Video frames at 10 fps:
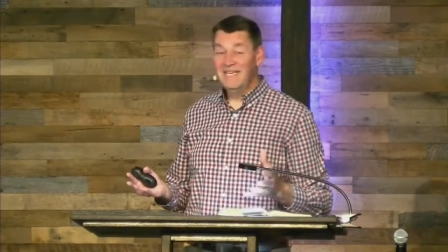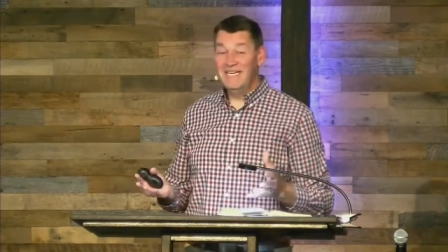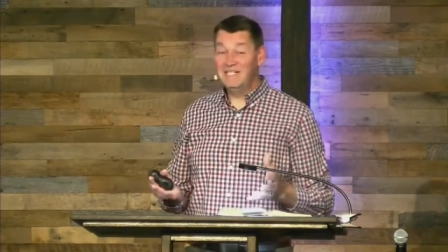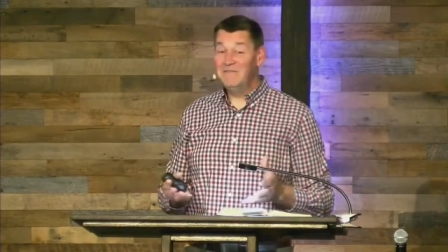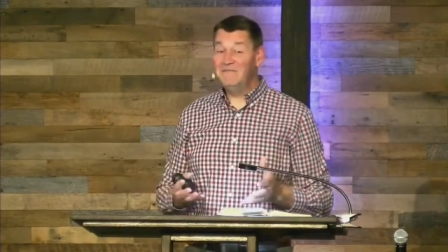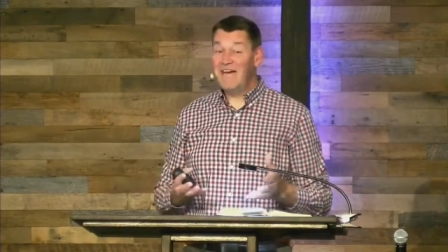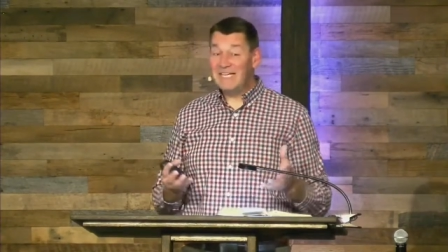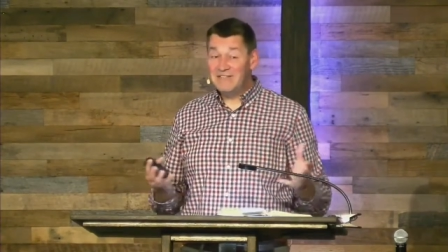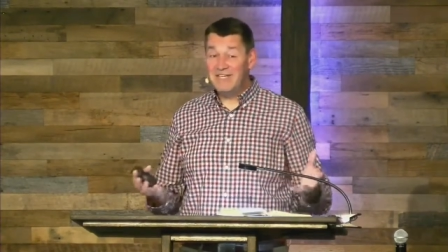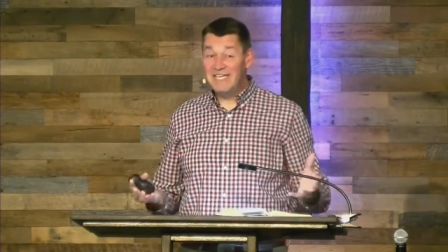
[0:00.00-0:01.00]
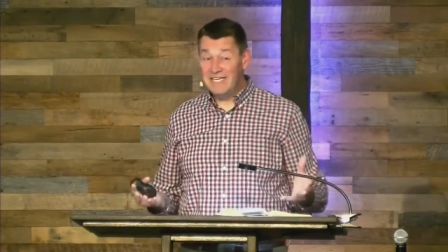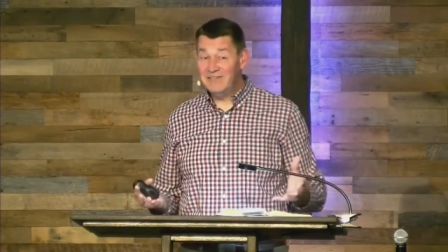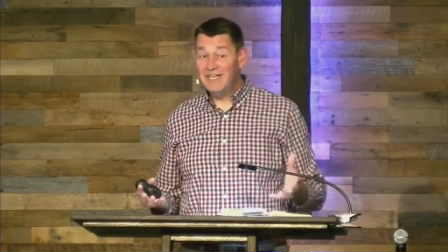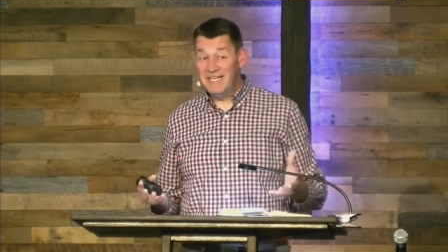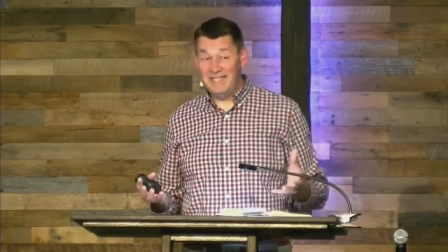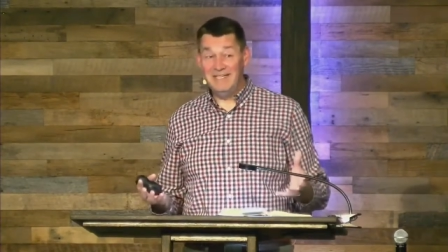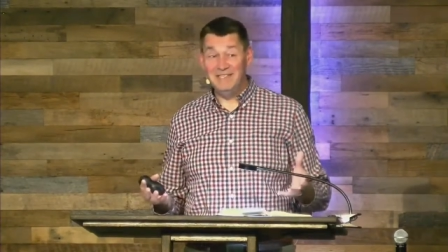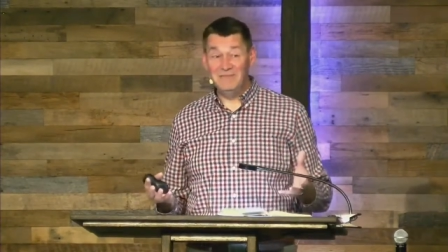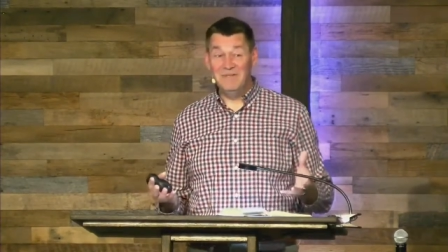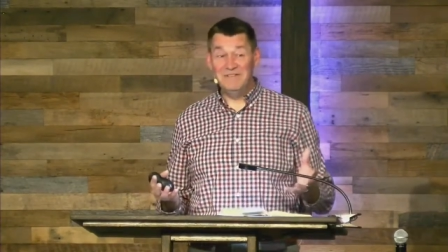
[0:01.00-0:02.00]
It's a fascinating read,
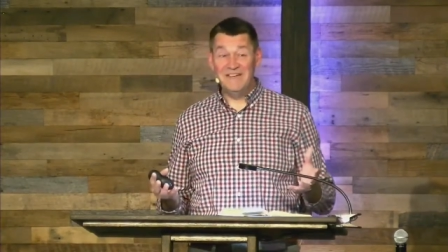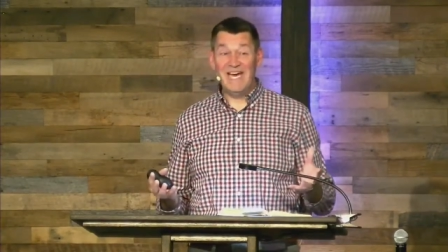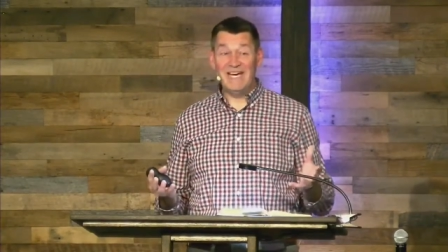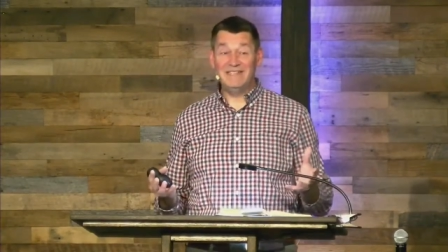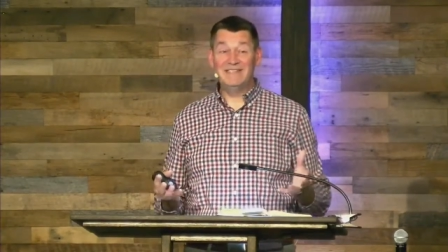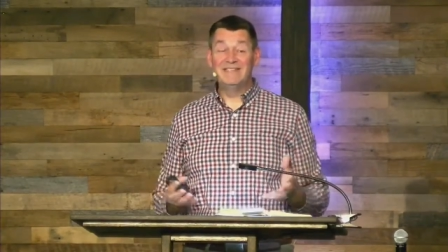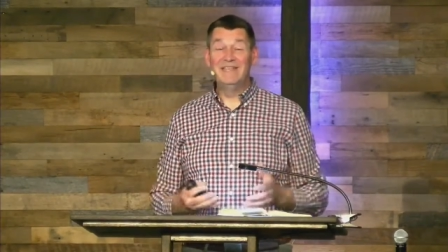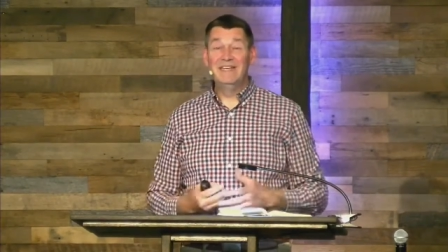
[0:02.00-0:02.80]
this book of Acts.